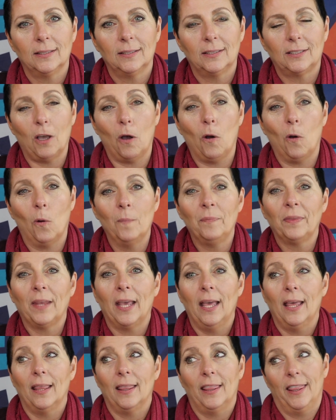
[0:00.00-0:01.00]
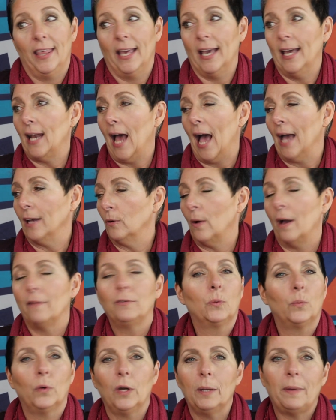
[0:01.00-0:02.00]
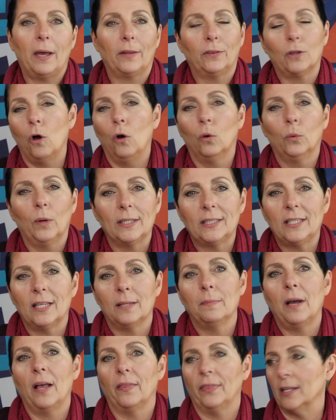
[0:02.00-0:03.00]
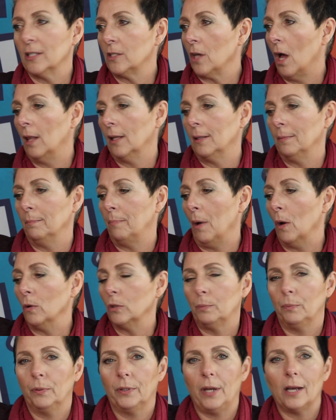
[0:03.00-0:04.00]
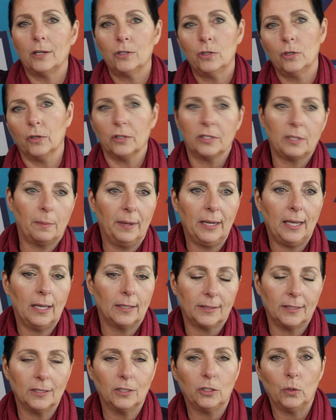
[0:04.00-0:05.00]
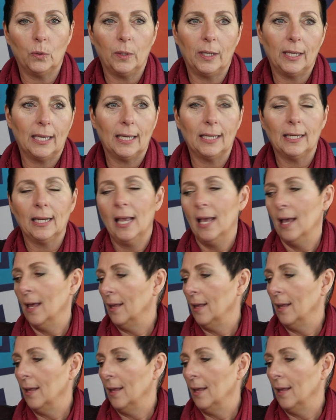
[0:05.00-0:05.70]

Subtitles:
So then I don't have to worry about the whole rest of the month. It's all in post-production, or somebody else is doing it.